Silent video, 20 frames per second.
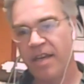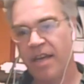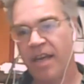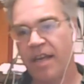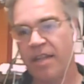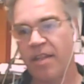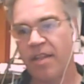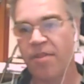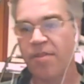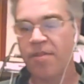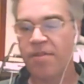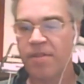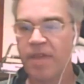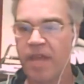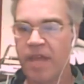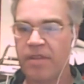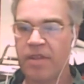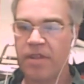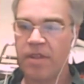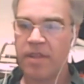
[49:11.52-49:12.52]
And the,
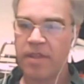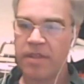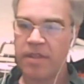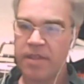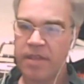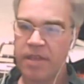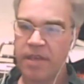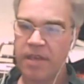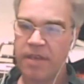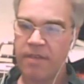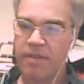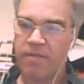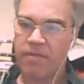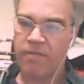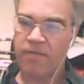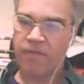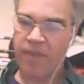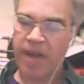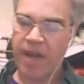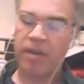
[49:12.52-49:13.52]
and the, the
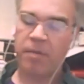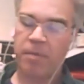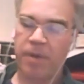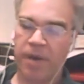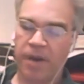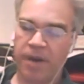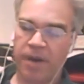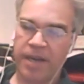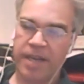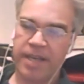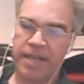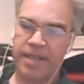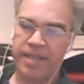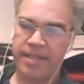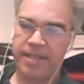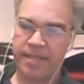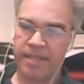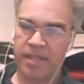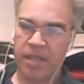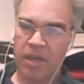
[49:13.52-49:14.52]
final part
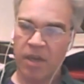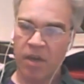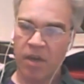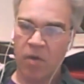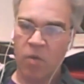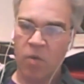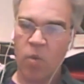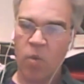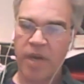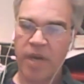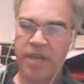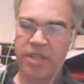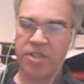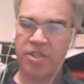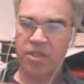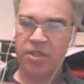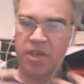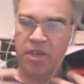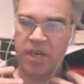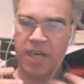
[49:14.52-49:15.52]
is, what is
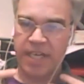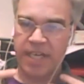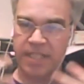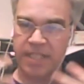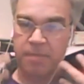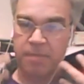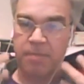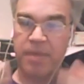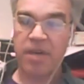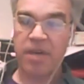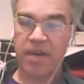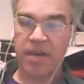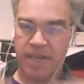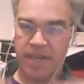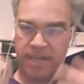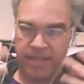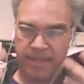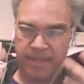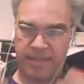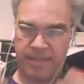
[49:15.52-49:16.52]
your
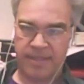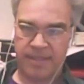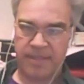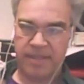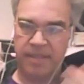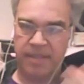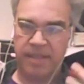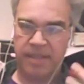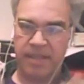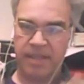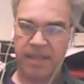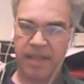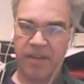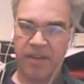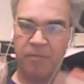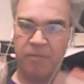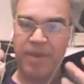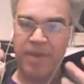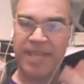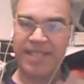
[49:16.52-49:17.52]
experience
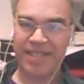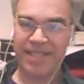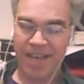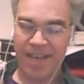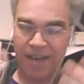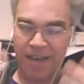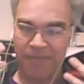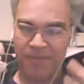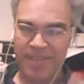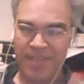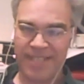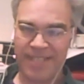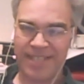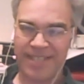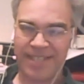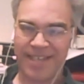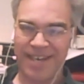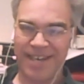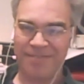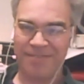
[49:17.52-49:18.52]
of pissed
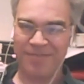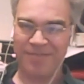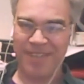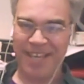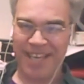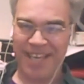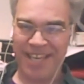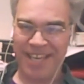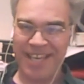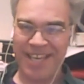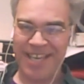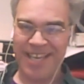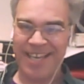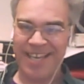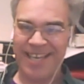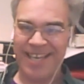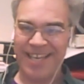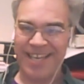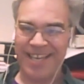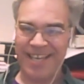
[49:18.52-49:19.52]
offness, kind of like
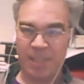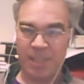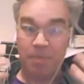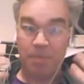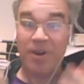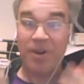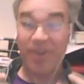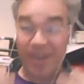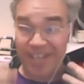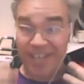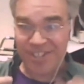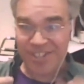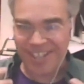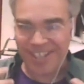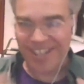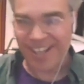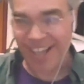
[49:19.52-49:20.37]
experientially